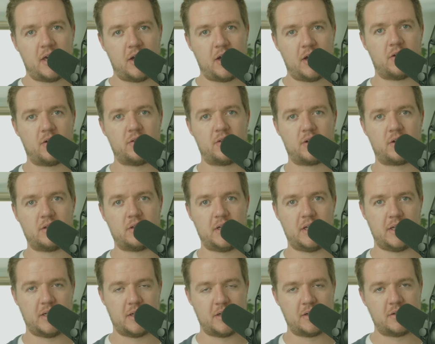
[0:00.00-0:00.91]
here in the
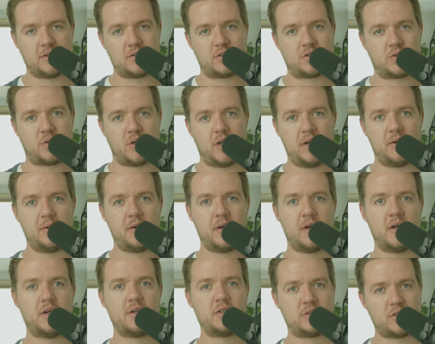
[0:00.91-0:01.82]
cleaning industry.
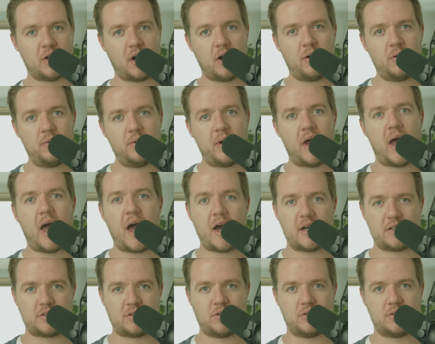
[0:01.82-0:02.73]
So
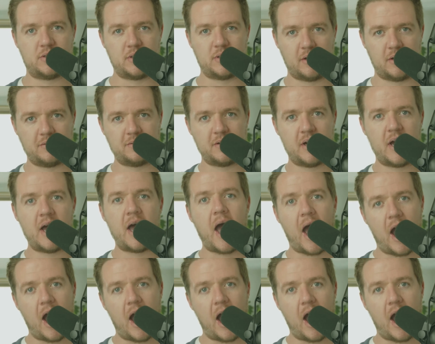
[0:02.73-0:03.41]
ask yourself,